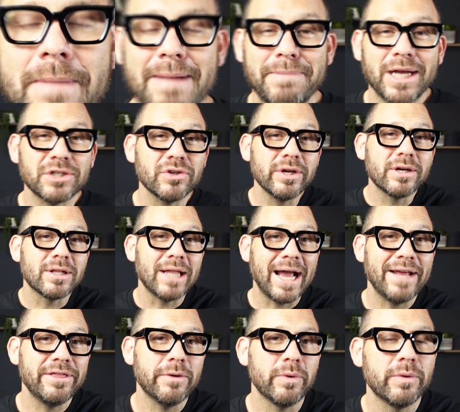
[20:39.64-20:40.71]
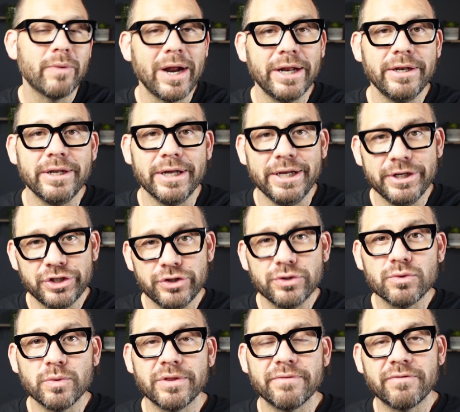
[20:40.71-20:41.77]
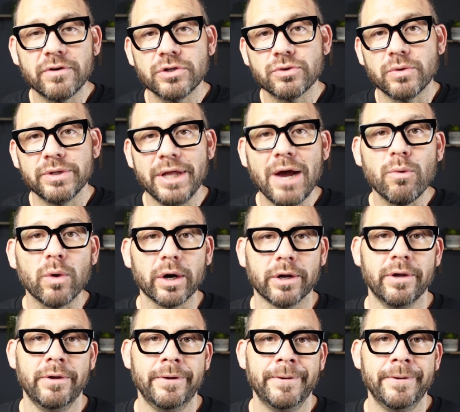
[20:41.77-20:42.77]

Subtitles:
I'm actually glad that we ran into issues with the virtual network.